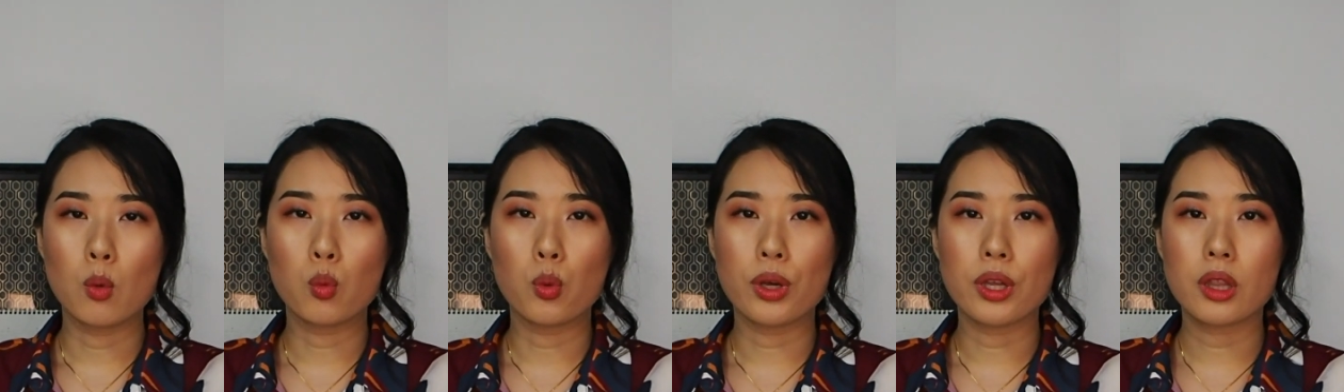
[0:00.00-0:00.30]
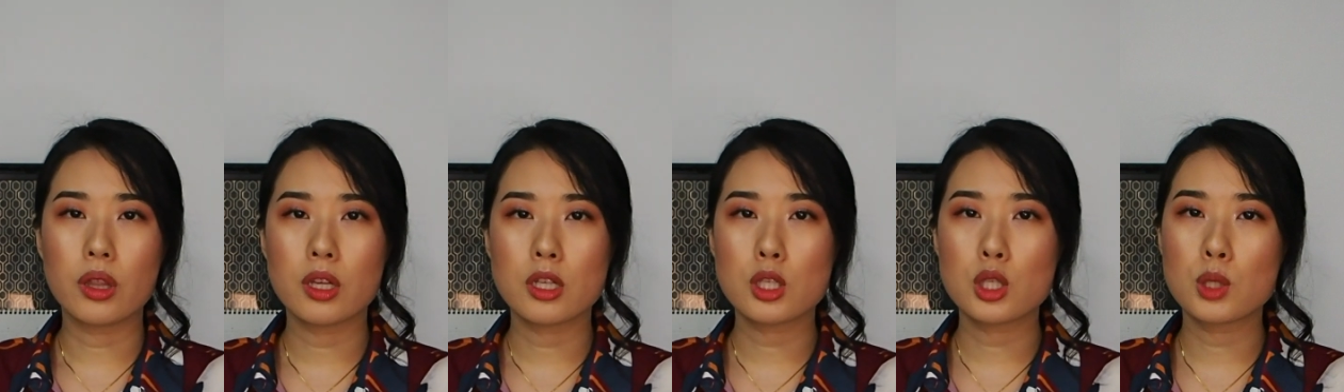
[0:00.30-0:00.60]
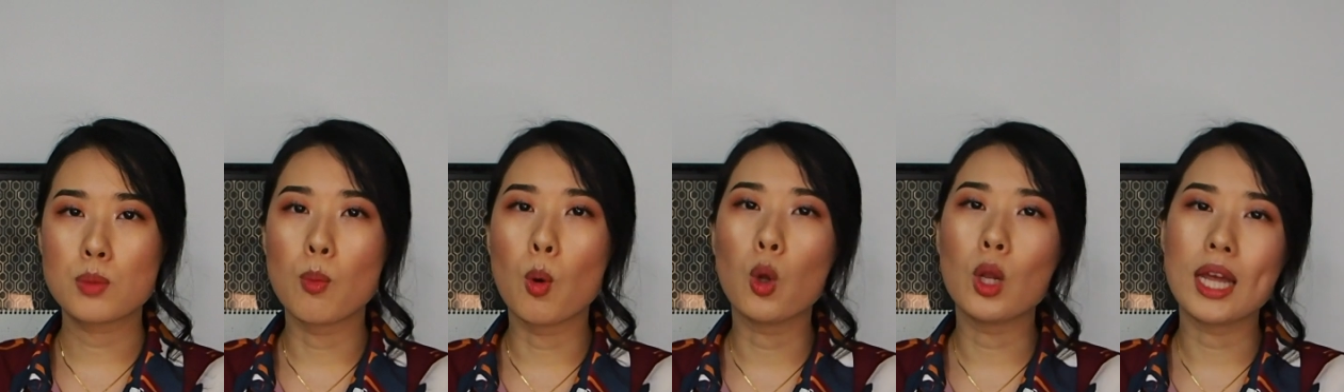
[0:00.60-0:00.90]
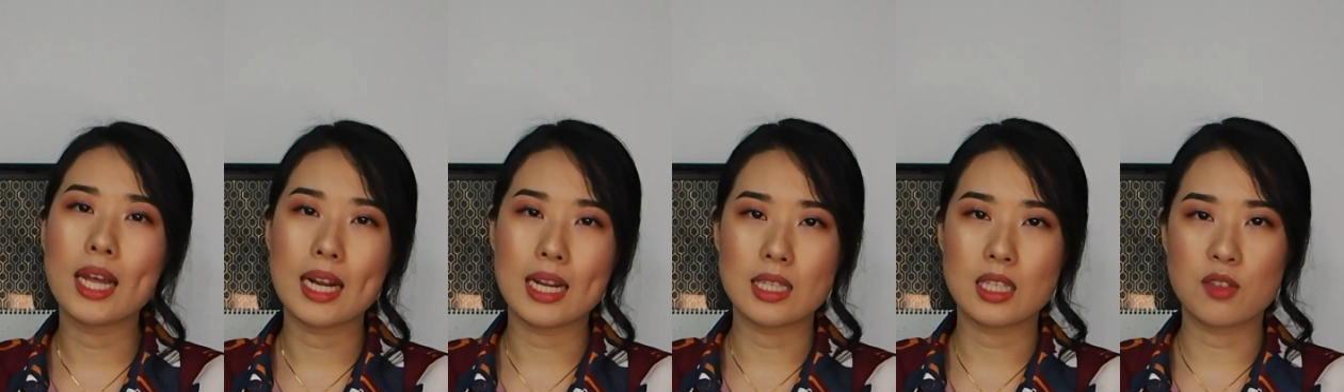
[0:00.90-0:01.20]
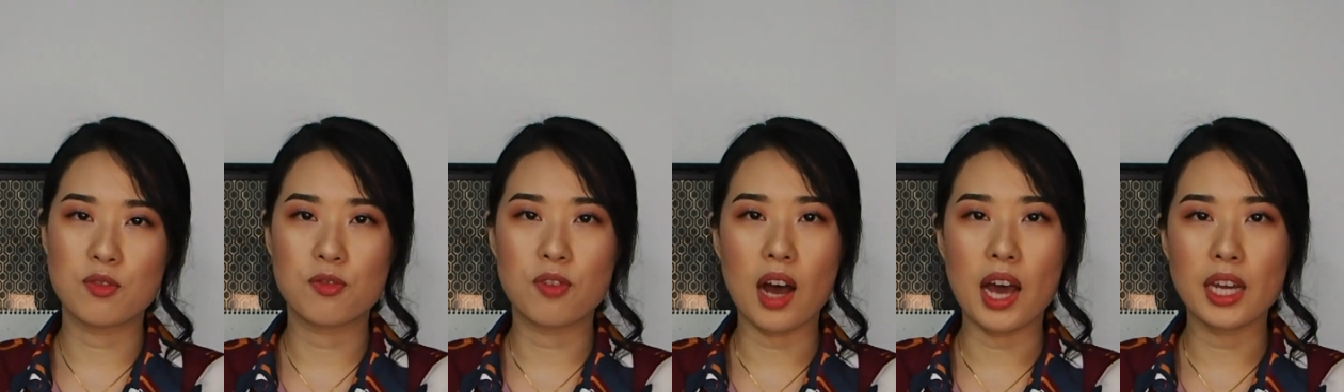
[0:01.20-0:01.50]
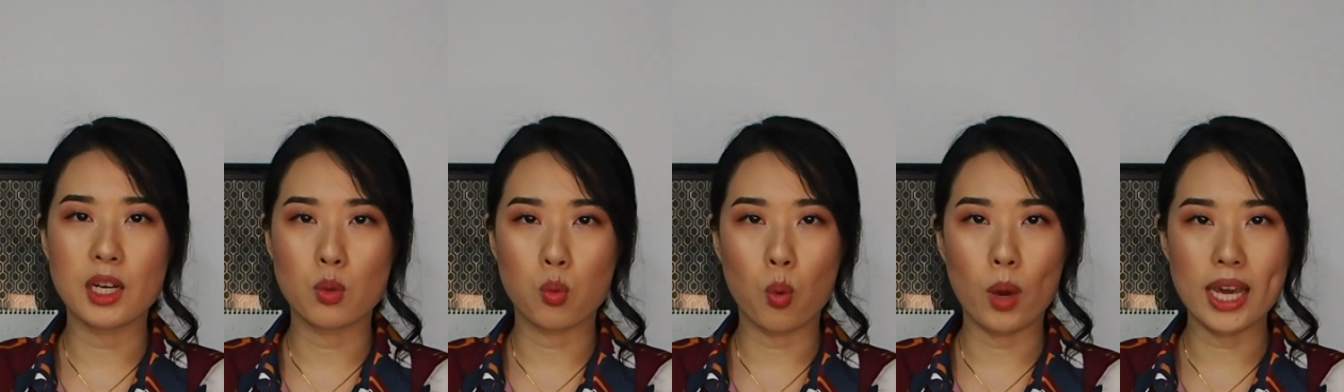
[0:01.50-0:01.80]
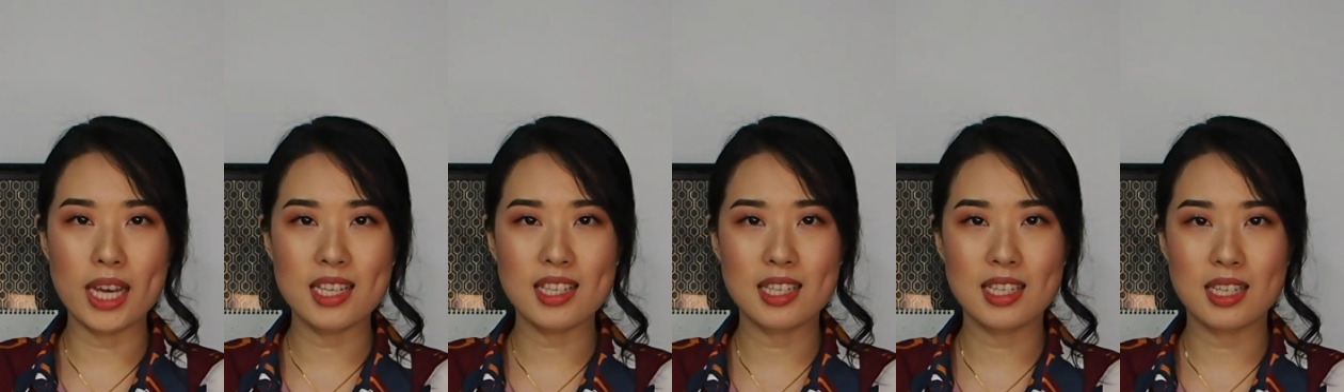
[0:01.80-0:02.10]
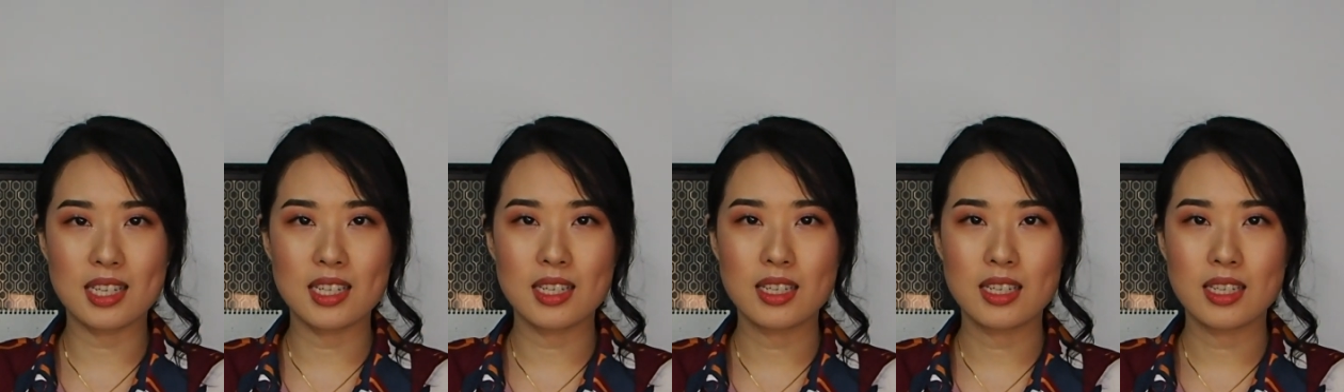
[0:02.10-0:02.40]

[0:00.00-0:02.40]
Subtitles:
with small and undefined waist.